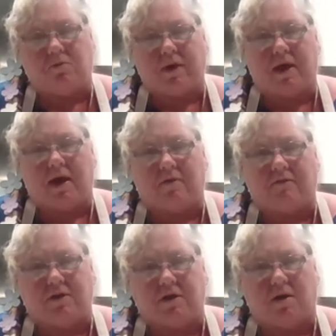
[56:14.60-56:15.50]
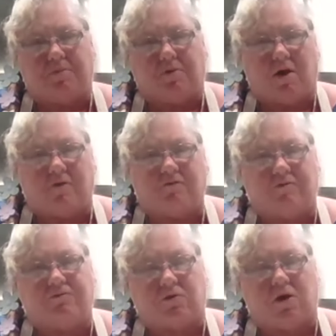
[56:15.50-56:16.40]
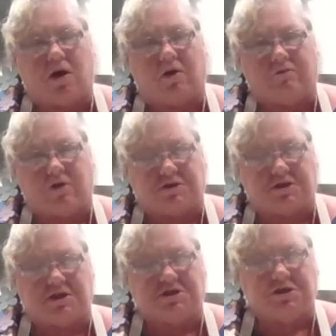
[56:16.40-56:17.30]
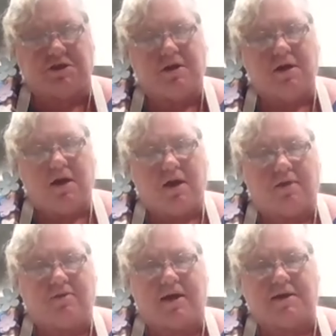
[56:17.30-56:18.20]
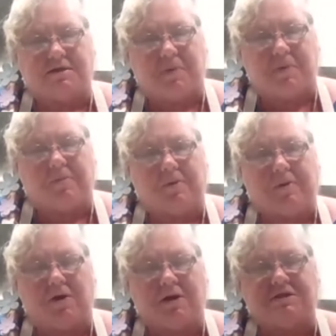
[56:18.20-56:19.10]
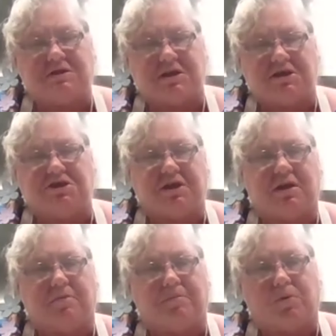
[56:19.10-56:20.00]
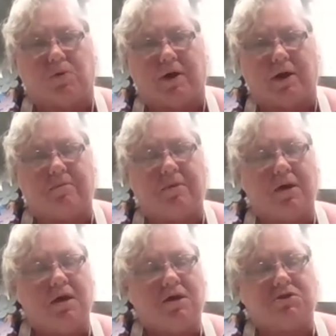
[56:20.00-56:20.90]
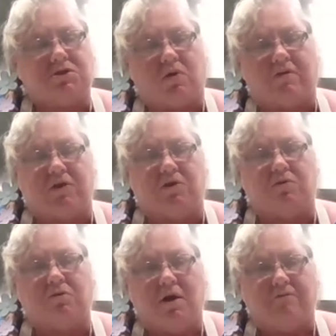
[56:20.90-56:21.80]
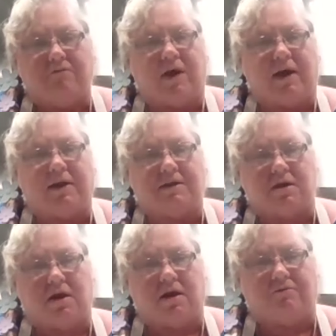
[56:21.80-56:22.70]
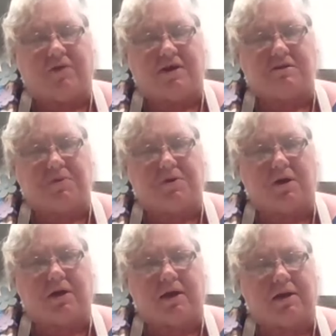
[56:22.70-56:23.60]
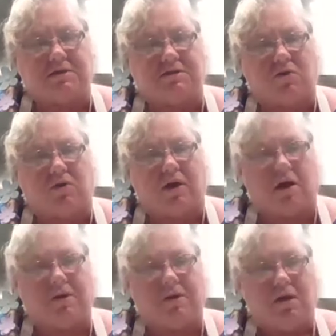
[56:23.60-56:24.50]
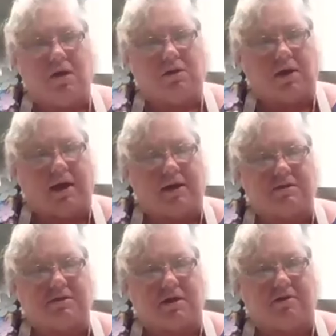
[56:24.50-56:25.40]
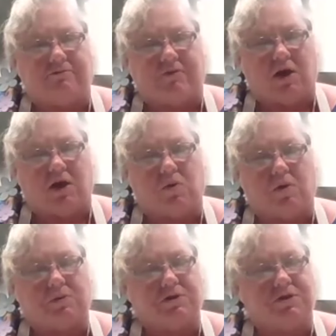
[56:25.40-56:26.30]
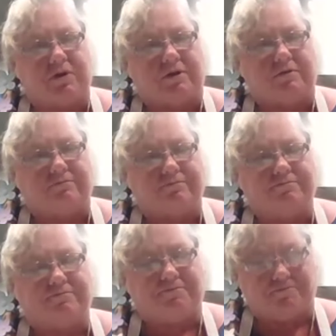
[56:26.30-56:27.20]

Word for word: but we have a nonprofit for all of our teaching, and that is Pepper Berries Teaching Emporium. So if you find us on Facebook and Instagram, like us and follow what we're doing.